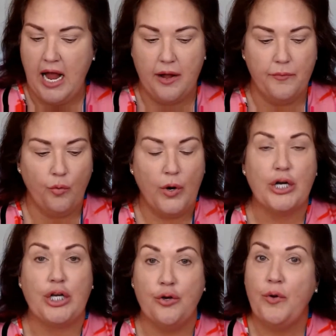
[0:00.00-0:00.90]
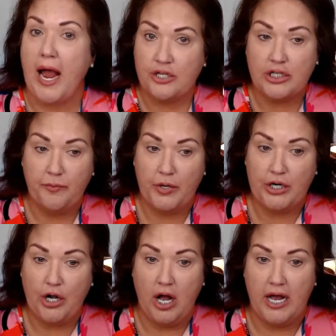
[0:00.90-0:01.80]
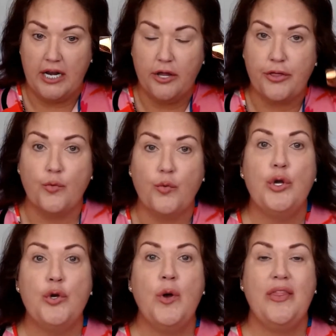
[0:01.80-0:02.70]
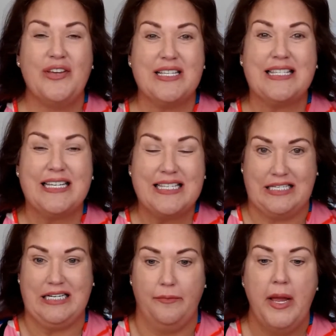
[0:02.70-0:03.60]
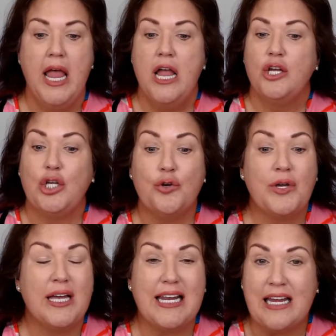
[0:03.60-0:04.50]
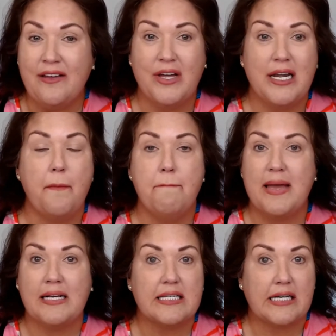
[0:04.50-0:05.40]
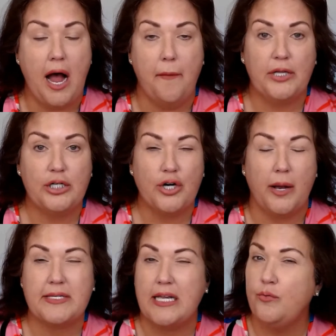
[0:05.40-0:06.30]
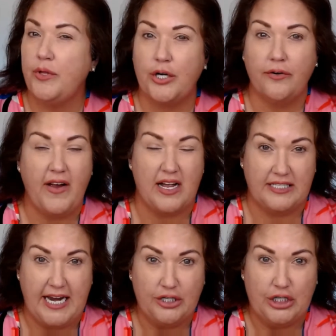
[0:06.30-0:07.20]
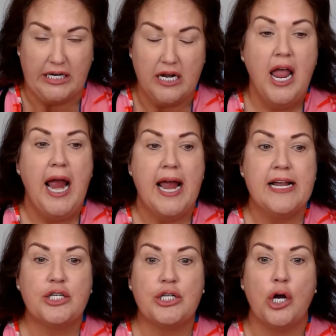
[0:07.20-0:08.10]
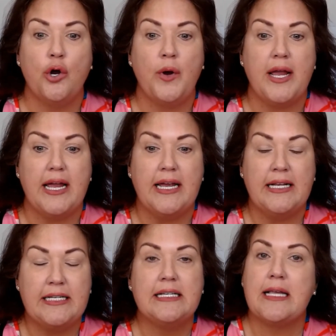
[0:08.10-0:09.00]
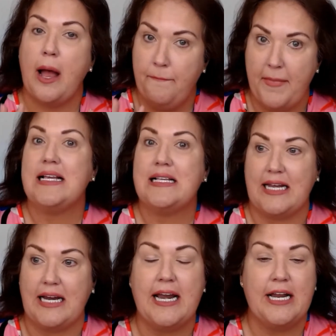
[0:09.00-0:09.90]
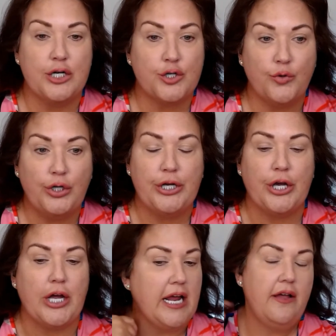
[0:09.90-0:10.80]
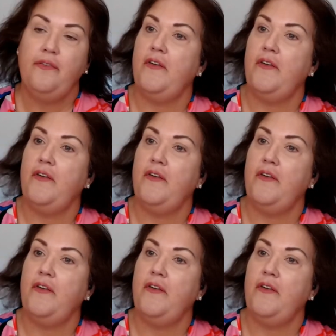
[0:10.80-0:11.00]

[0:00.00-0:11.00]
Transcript: Where you actually put it on through the system. You can even mix a couple of drops in with your foundation. And so it is amazing and it is really good. If